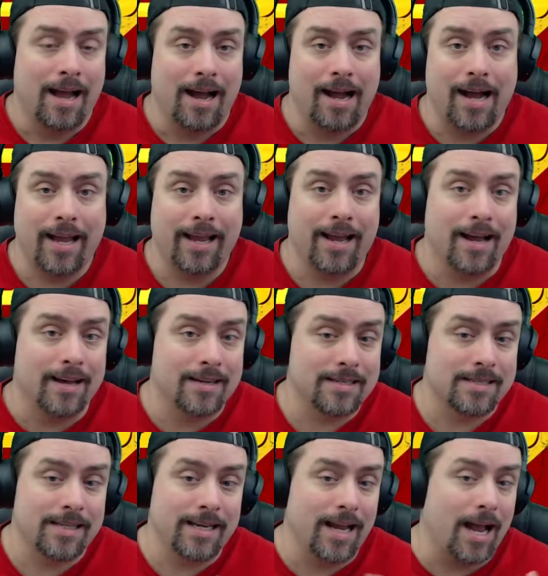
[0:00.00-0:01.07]

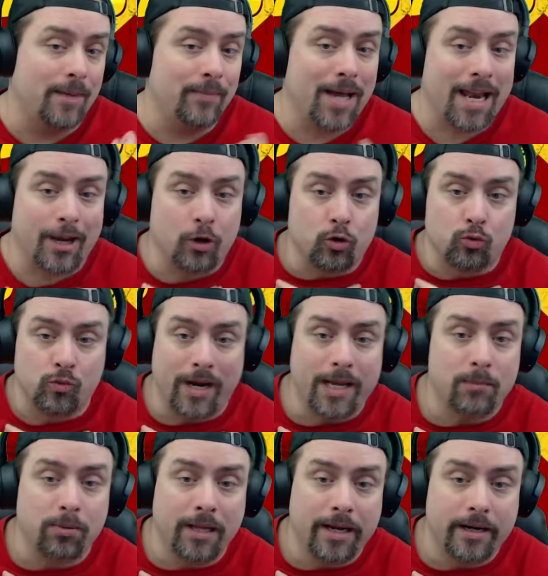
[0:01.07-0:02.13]
I'm not a great
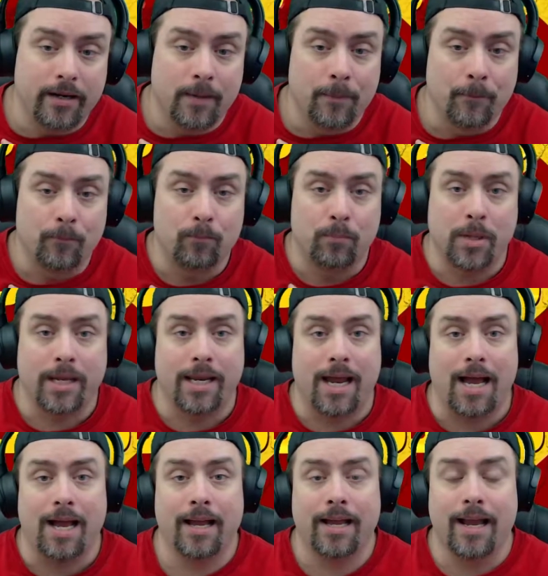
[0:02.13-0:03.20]
player, but
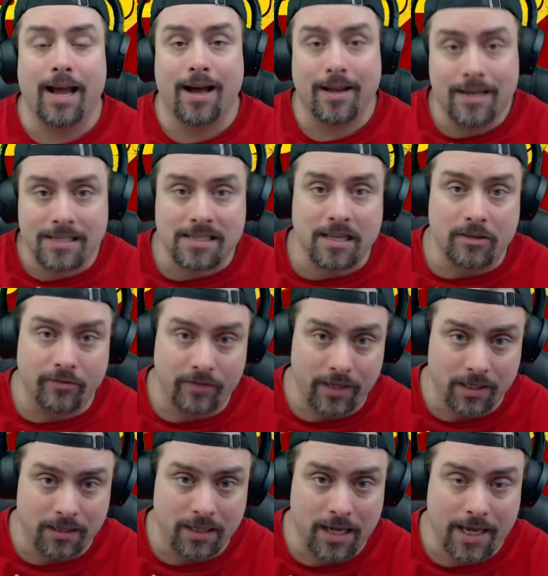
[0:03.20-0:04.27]
I honestly
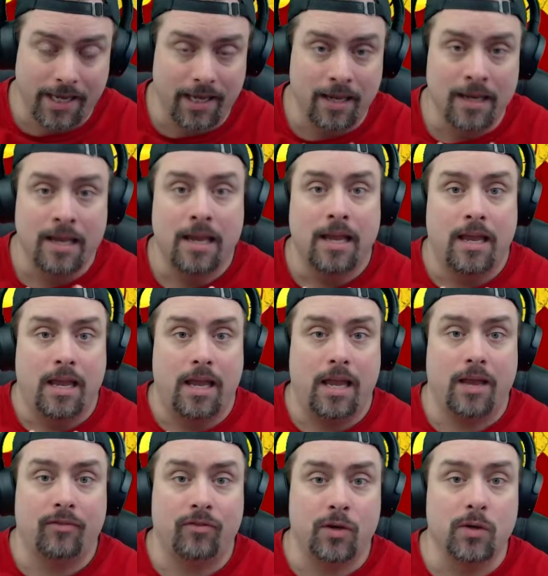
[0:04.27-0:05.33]
feel like
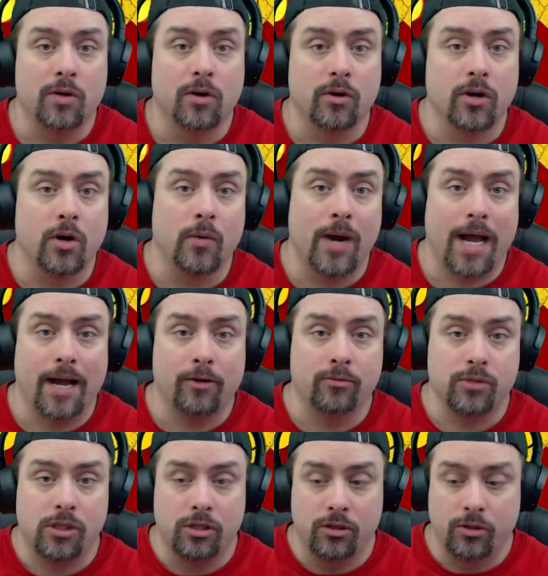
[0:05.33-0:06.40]
if you don't know how
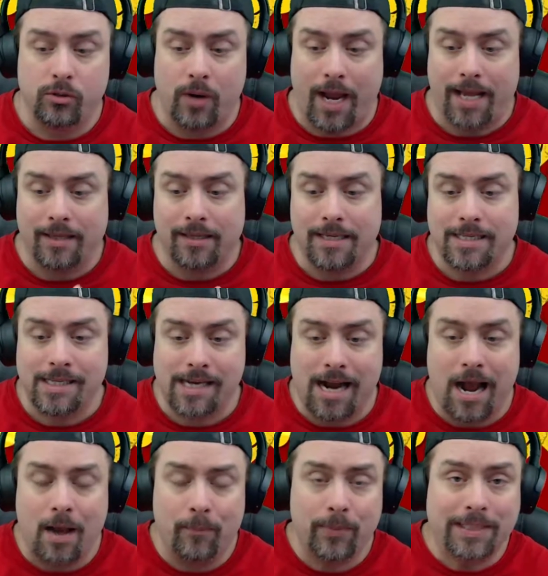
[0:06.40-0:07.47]
to at least
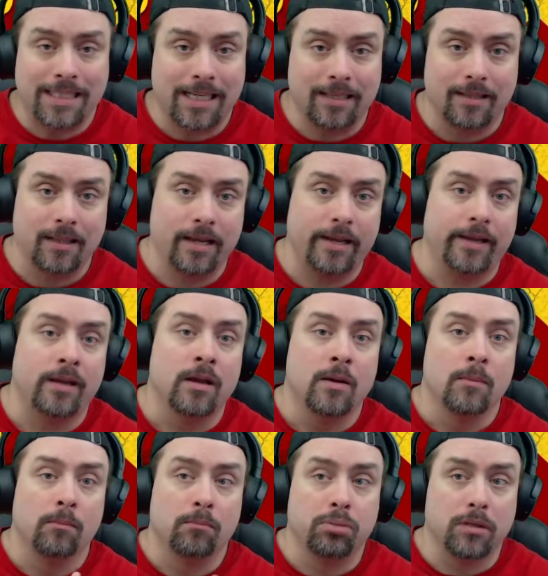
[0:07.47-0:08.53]
competently
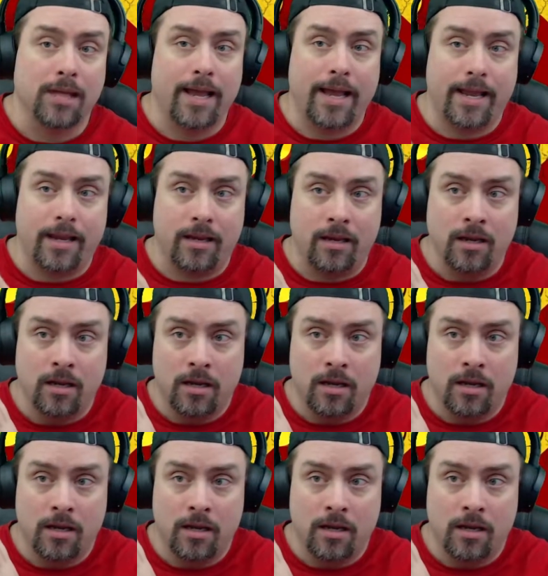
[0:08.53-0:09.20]
play